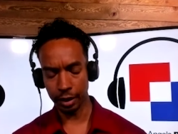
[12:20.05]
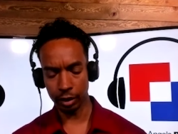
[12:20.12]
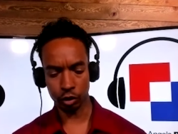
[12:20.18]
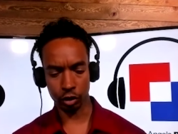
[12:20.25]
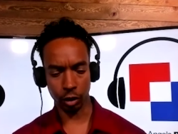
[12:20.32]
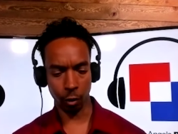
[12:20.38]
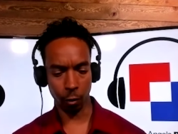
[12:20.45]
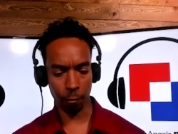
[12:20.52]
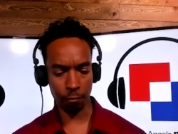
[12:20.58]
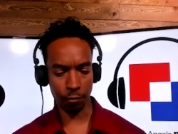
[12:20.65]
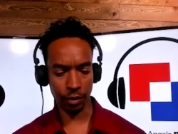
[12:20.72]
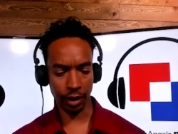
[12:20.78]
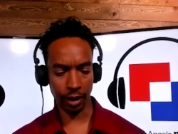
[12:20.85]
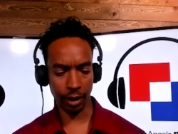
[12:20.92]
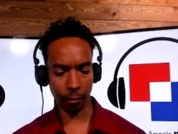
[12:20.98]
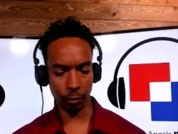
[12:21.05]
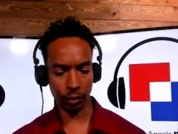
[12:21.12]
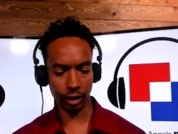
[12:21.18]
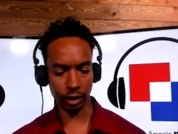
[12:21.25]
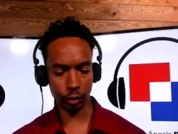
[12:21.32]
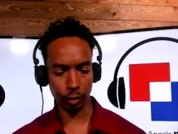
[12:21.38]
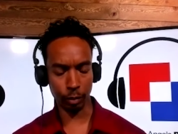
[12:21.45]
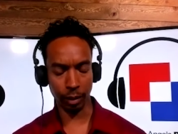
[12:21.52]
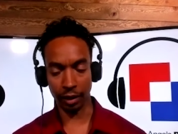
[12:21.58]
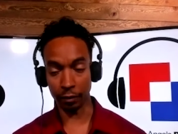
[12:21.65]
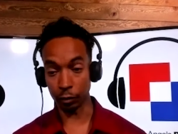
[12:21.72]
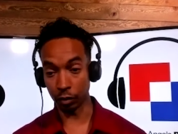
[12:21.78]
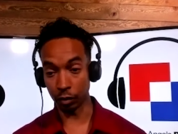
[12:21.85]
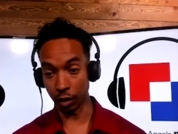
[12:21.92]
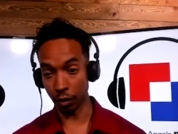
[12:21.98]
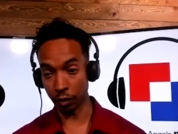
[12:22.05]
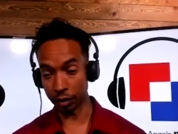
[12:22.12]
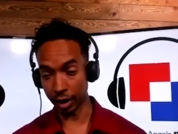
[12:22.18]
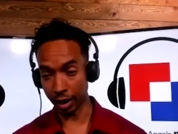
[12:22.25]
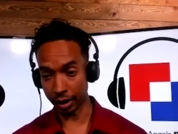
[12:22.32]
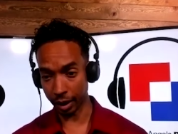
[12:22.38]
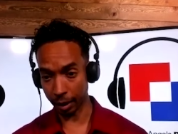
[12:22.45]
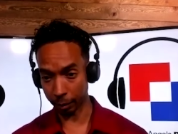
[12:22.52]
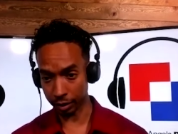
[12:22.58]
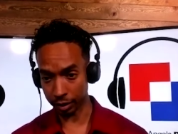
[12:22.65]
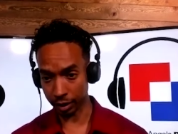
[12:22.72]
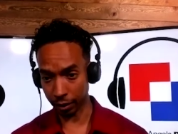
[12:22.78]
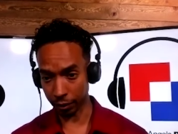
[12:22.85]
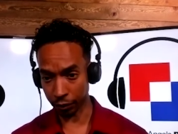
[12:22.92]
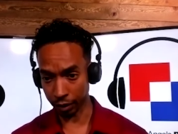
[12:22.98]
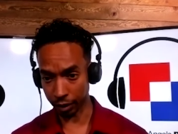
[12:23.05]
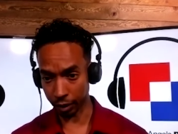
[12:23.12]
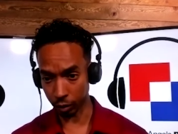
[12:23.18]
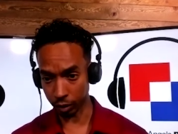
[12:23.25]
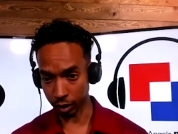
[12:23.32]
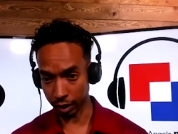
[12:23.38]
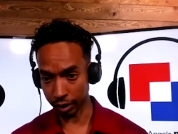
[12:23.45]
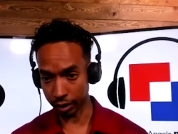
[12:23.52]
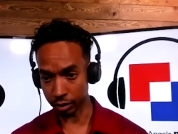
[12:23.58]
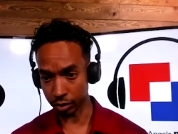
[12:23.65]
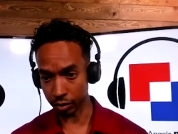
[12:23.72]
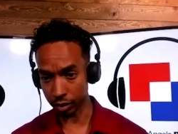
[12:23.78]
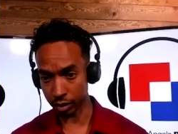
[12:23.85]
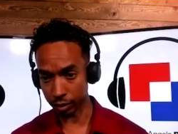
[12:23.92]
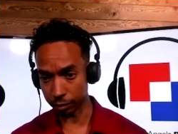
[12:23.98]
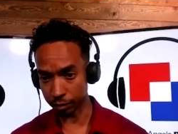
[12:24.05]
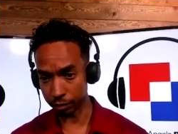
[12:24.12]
So uh, we need to be mindful of all the dynamics, I think, related to the